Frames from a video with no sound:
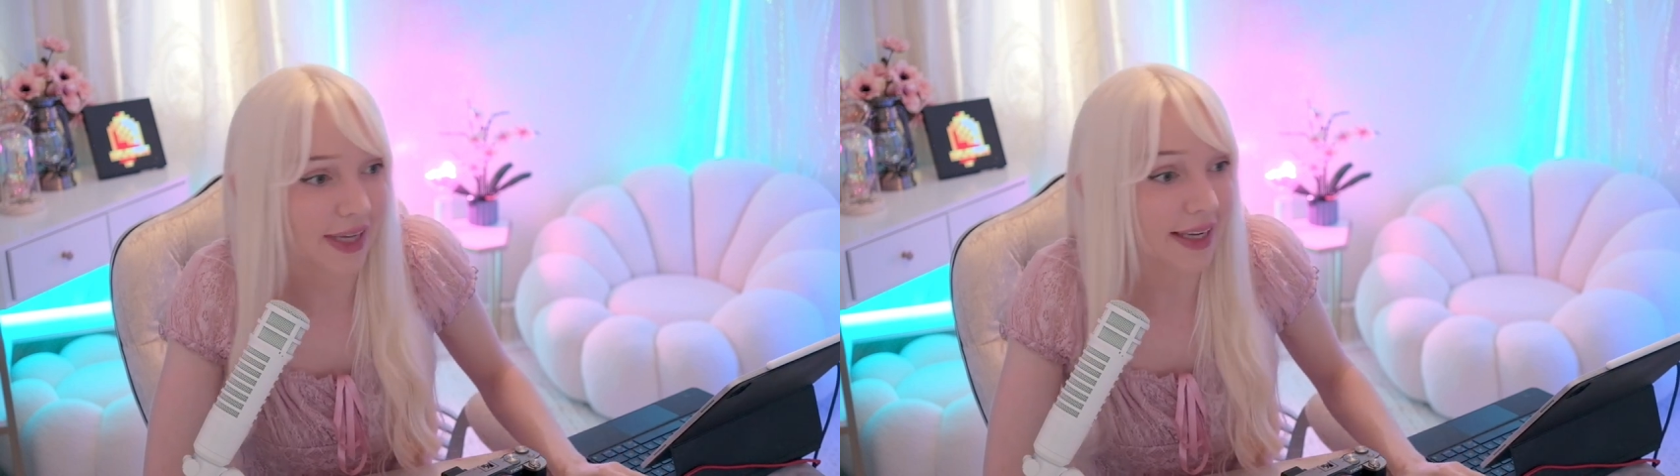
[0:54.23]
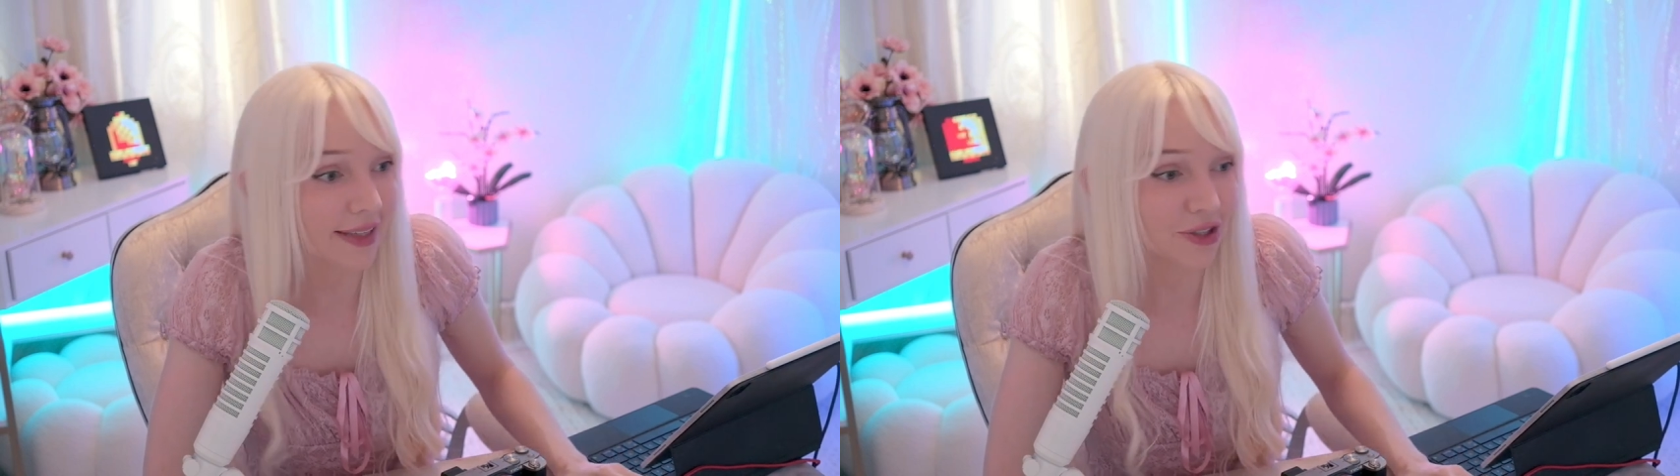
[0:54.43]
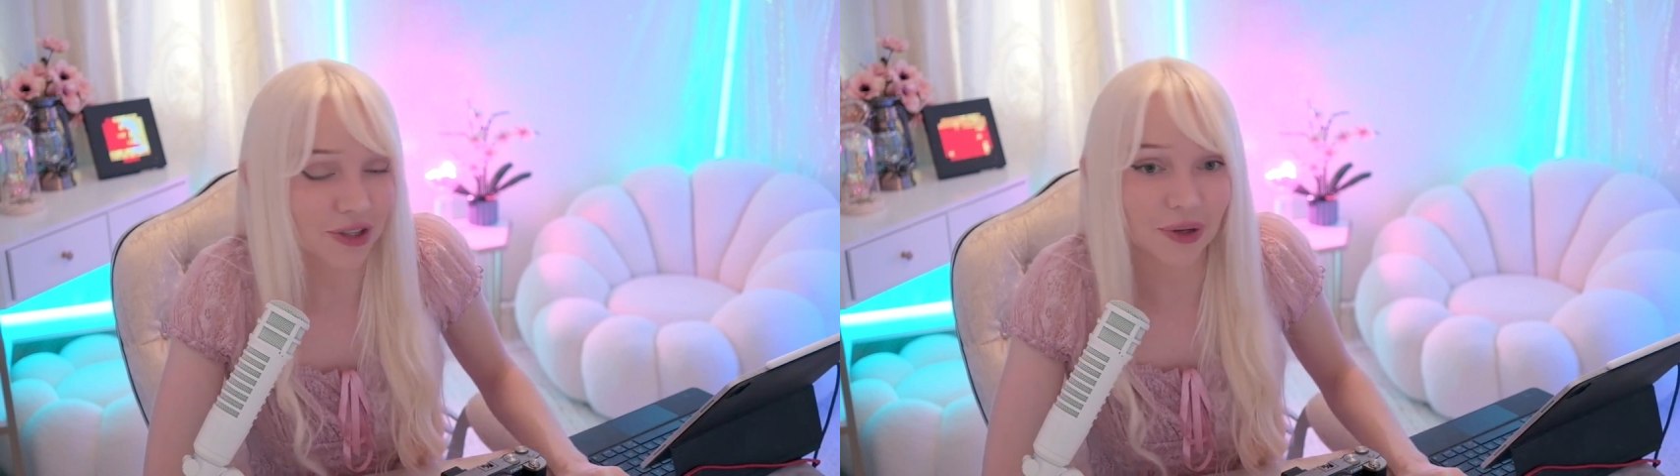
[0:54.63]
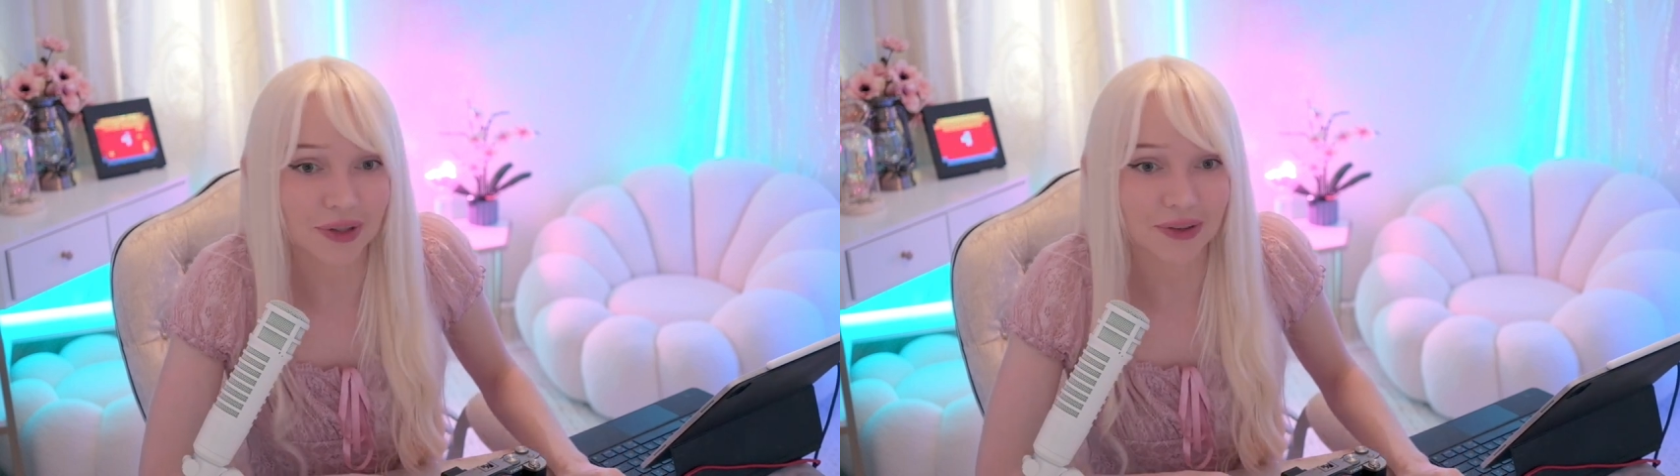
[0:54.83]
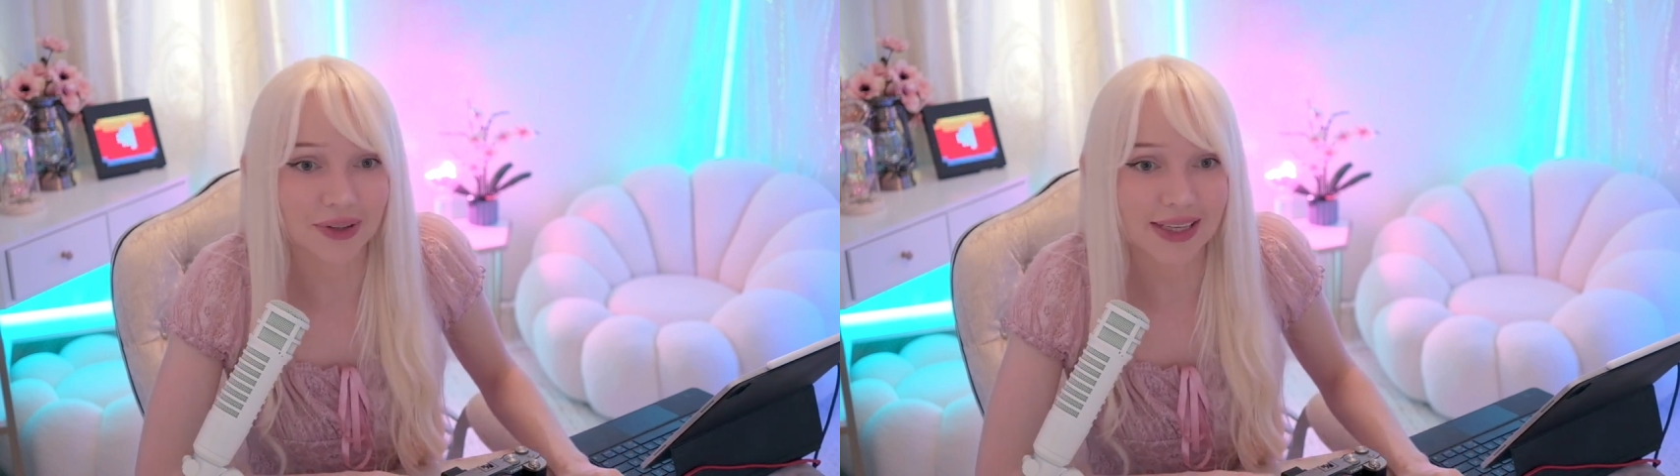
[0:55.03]
I can show
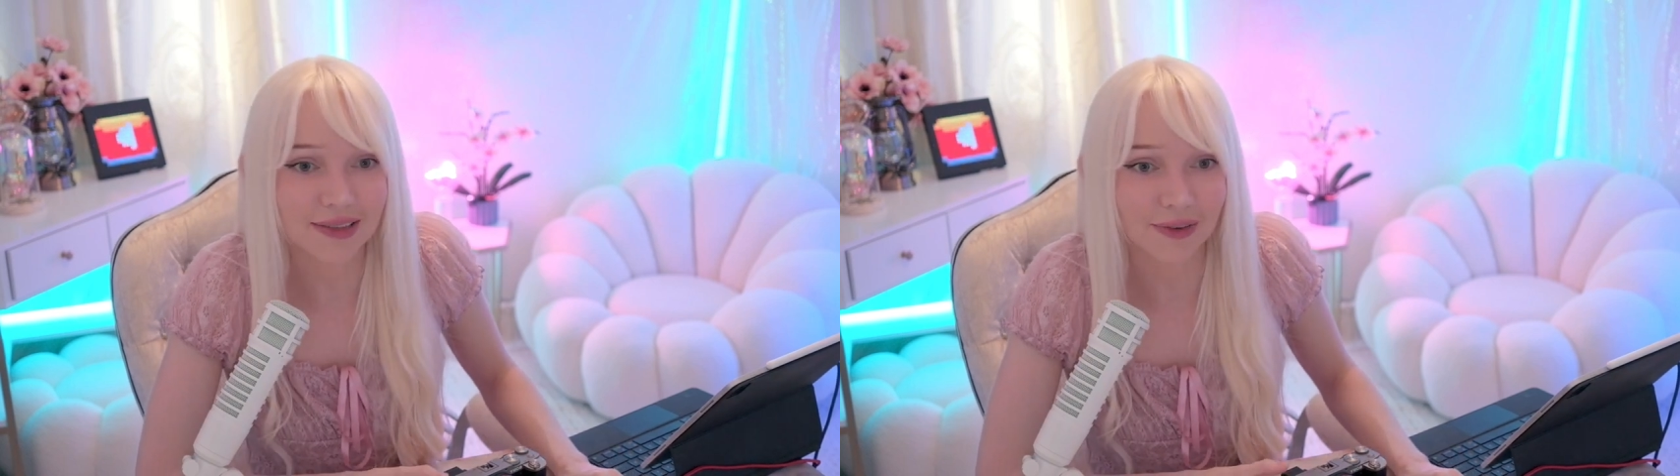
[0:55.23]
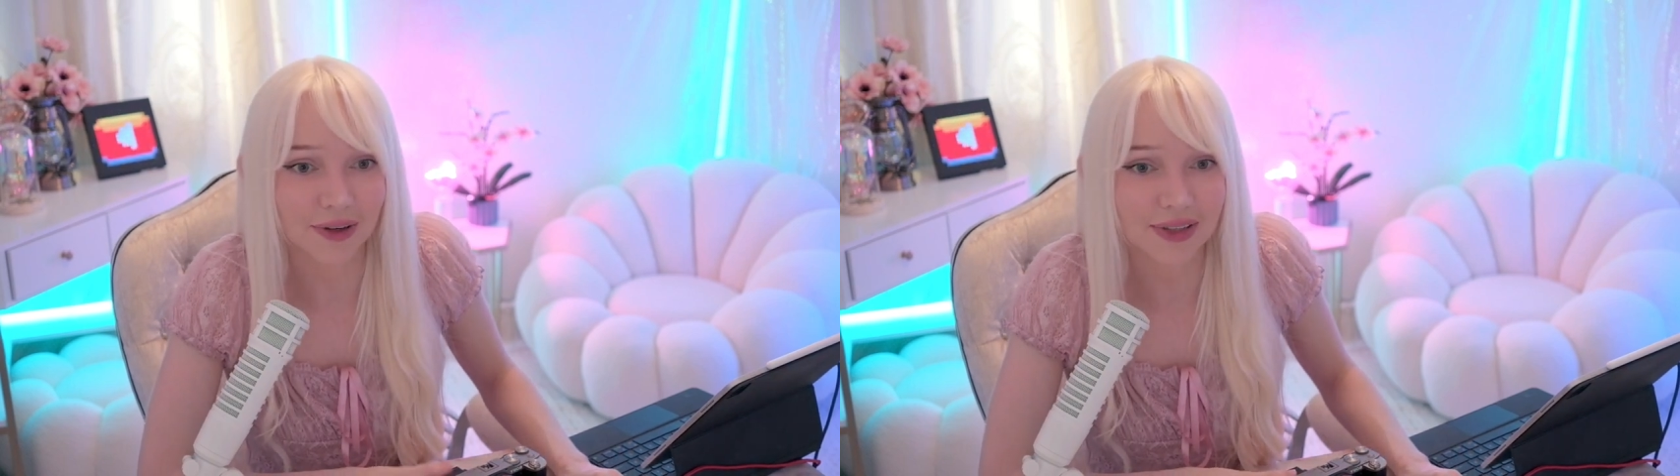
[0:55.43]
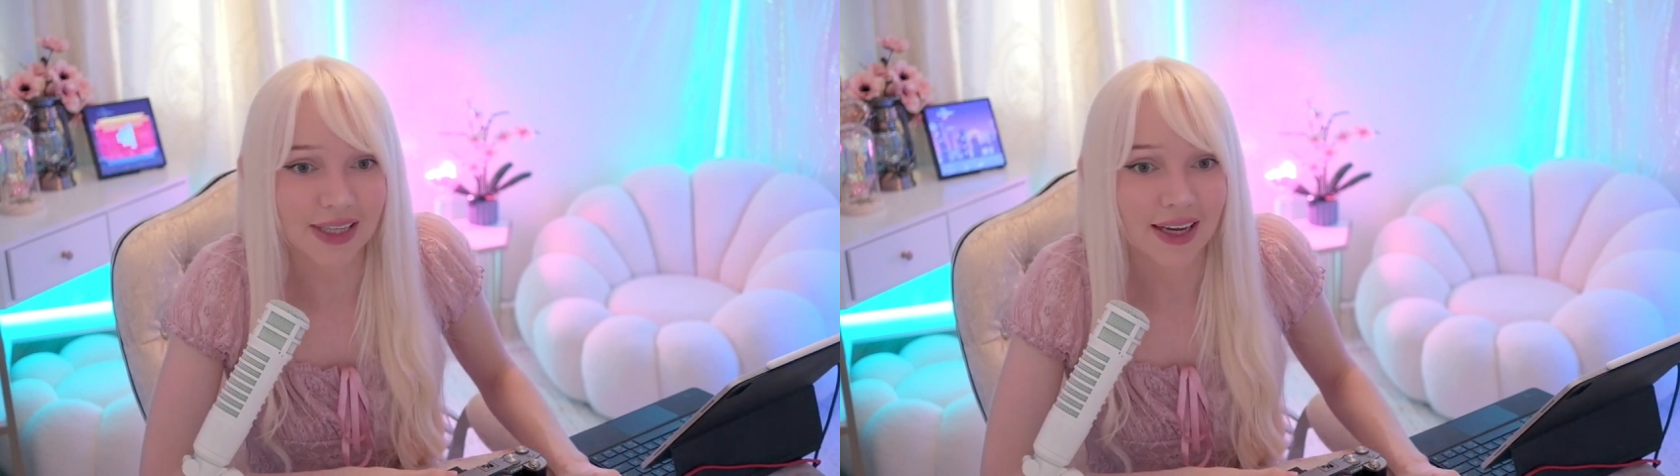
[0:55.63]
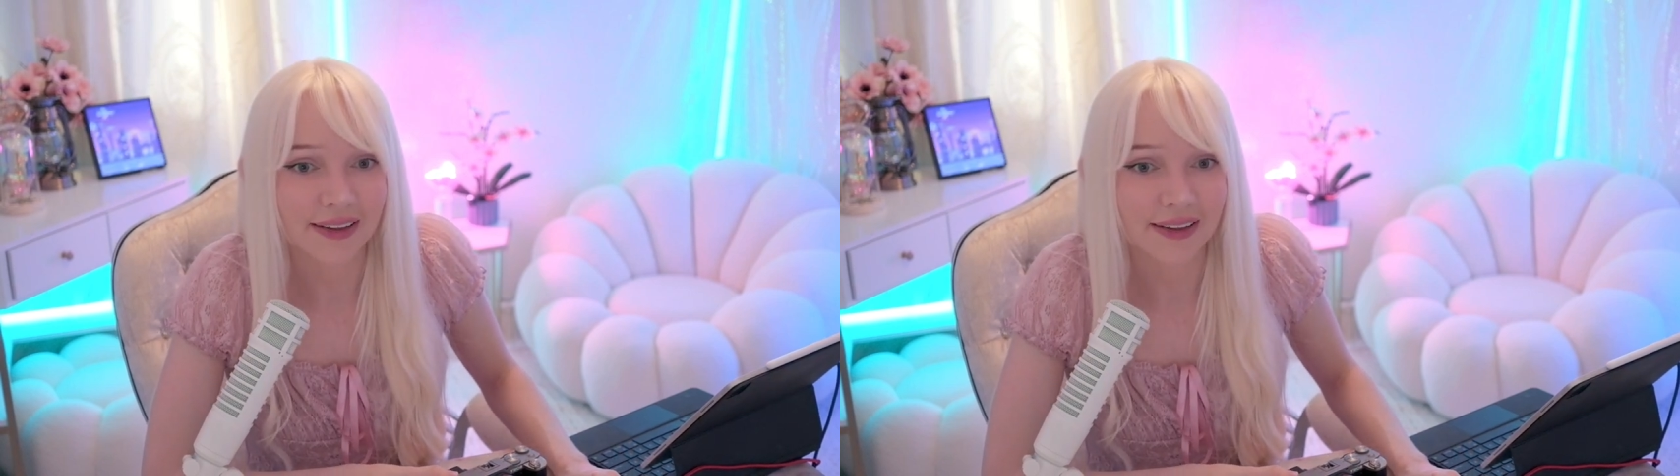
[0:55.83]
you these photos.